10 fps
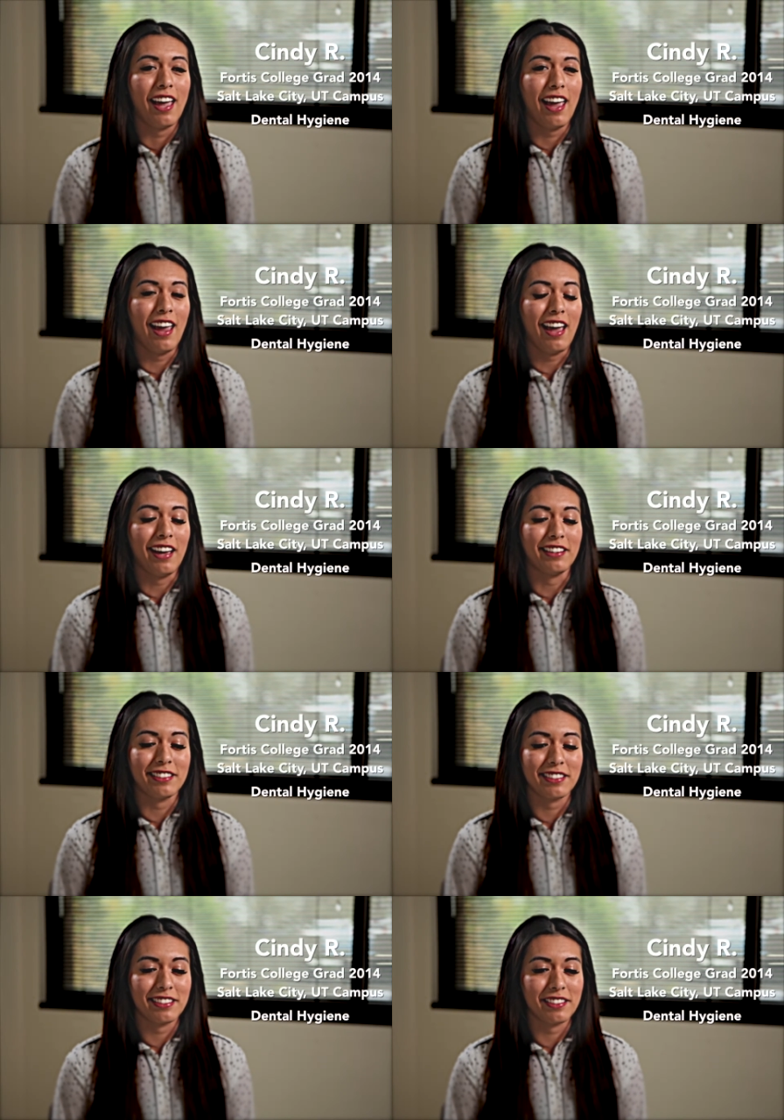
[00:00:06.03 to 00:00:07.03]

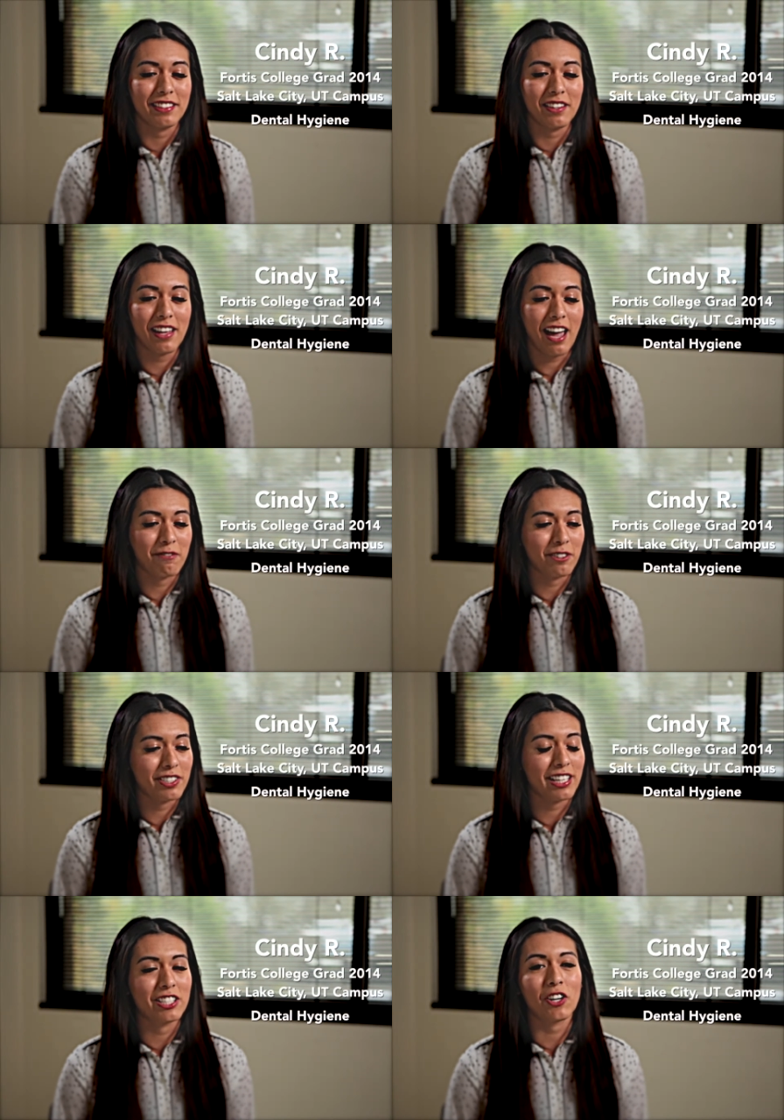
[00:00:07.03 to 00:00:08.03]
And at
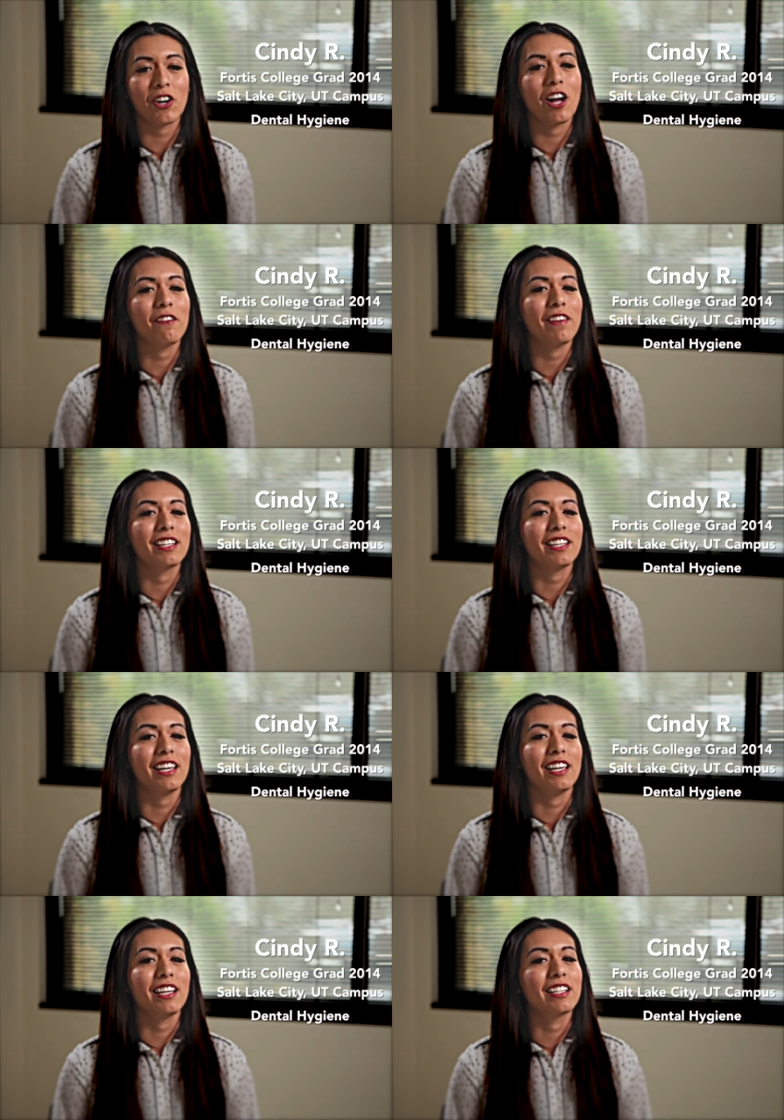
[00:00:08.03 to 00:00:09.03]
first I started off as
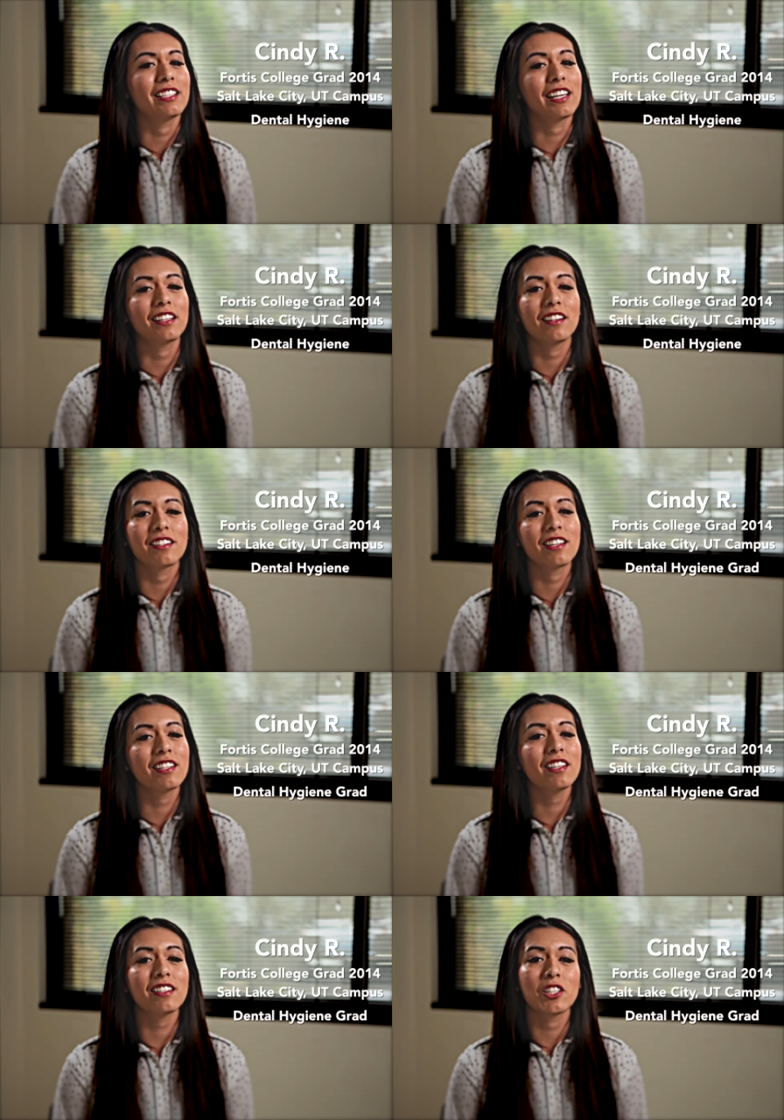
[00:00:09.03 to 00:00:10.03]
a dental
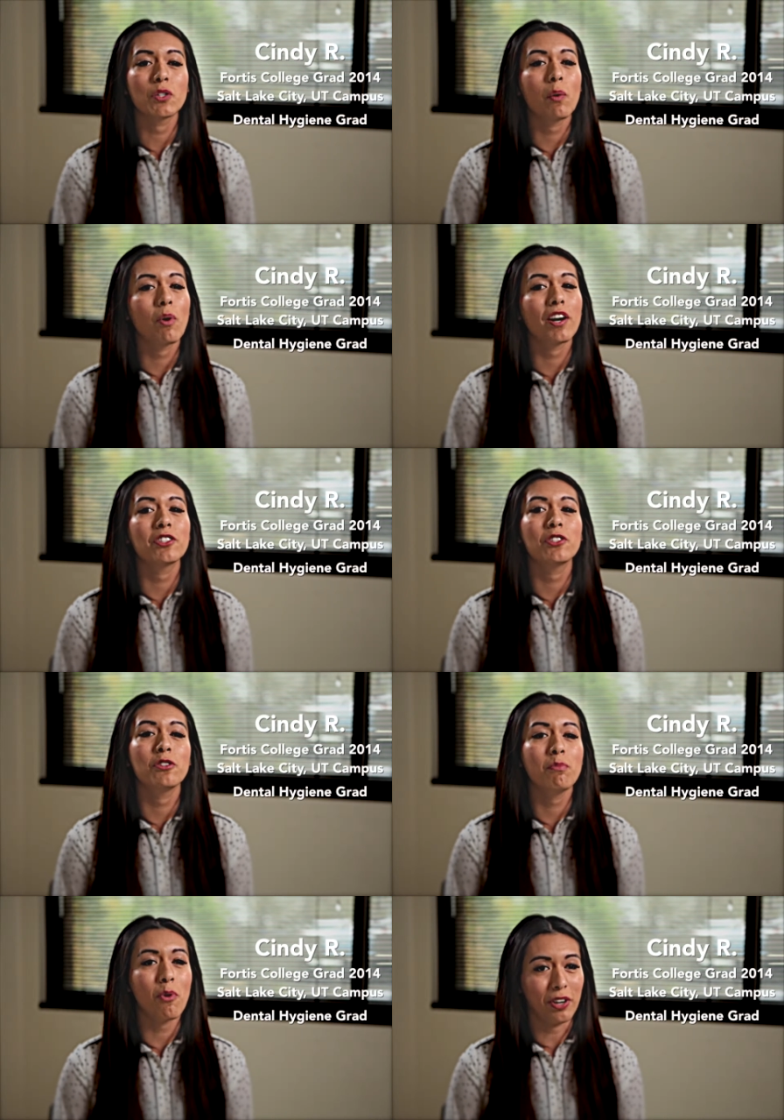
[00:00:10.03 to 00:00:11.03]
assistant and knew I wanted to
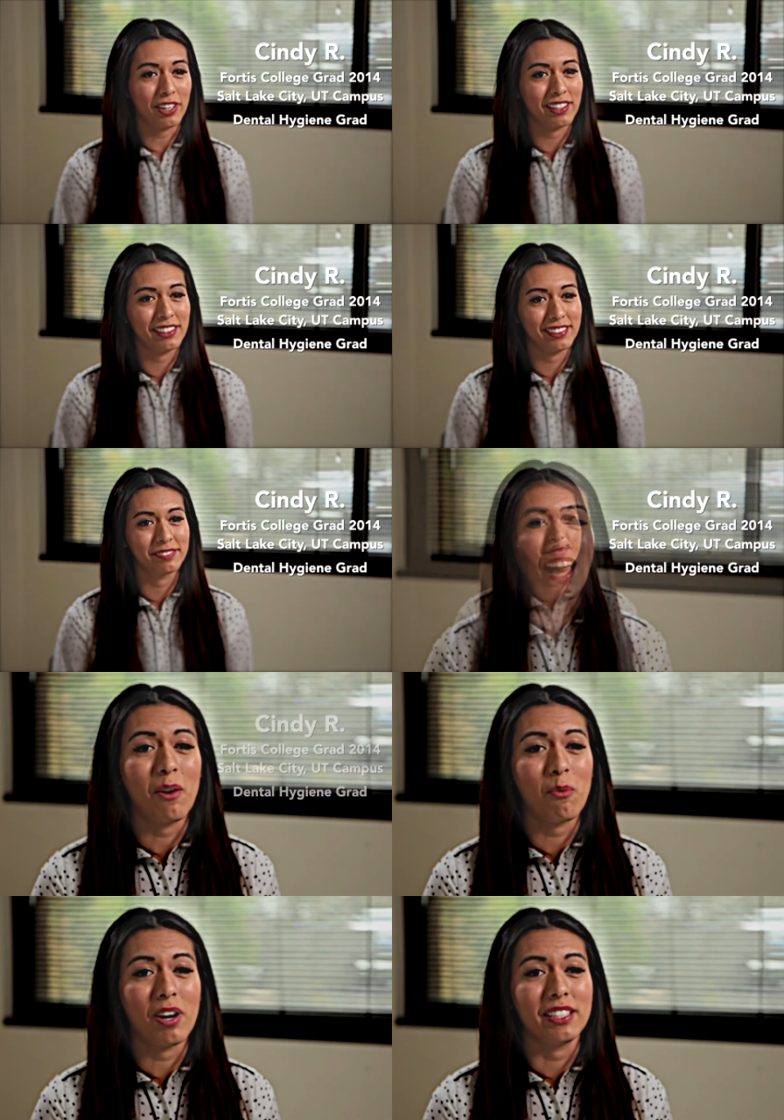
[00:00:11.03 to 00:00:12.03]
do more.
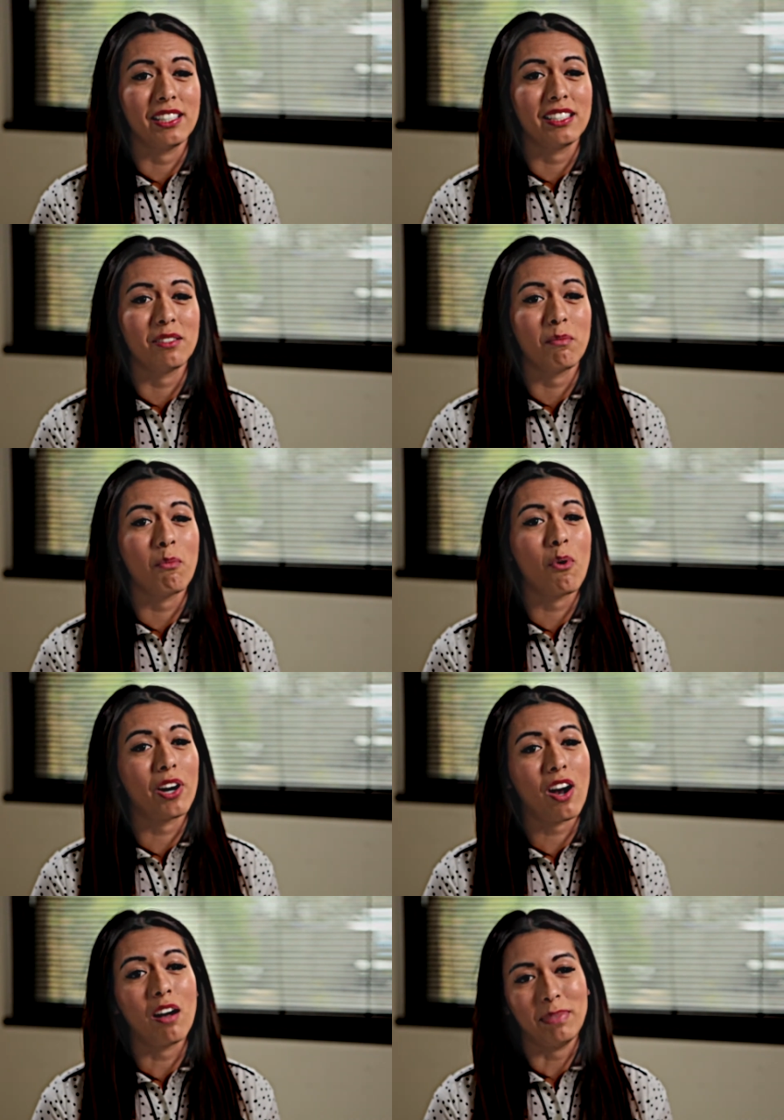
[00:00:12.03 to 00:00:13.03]
I wanted
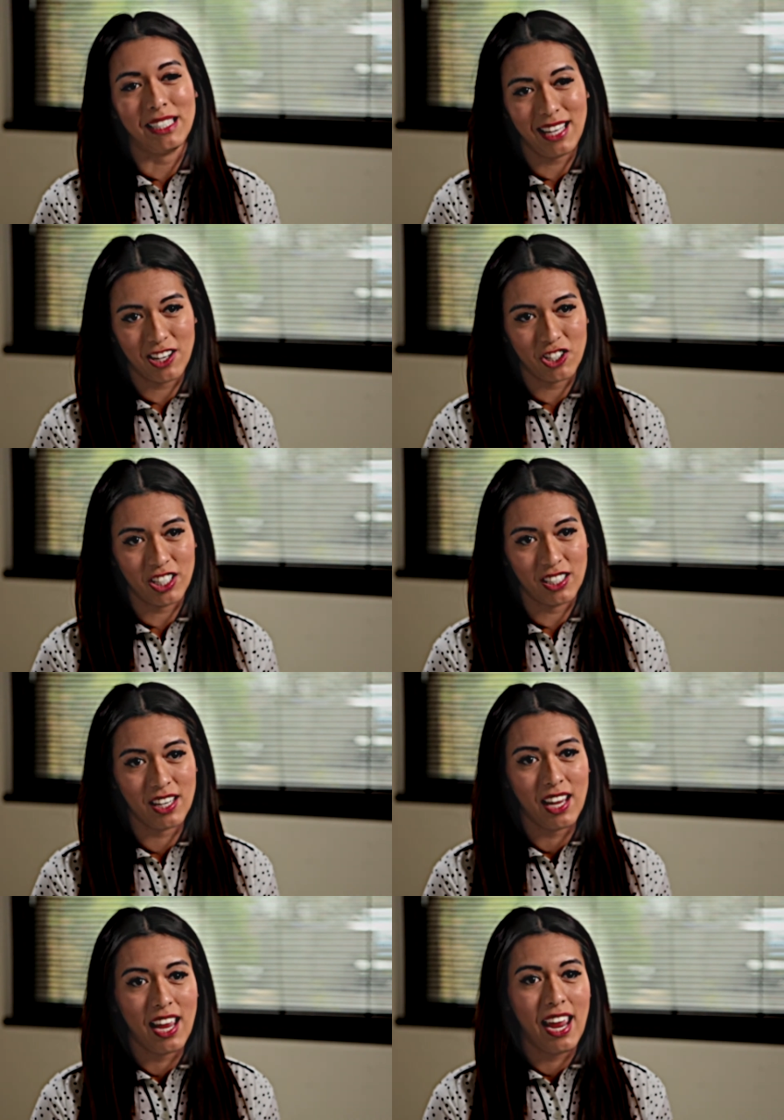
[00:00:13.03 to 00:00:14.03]
more compensation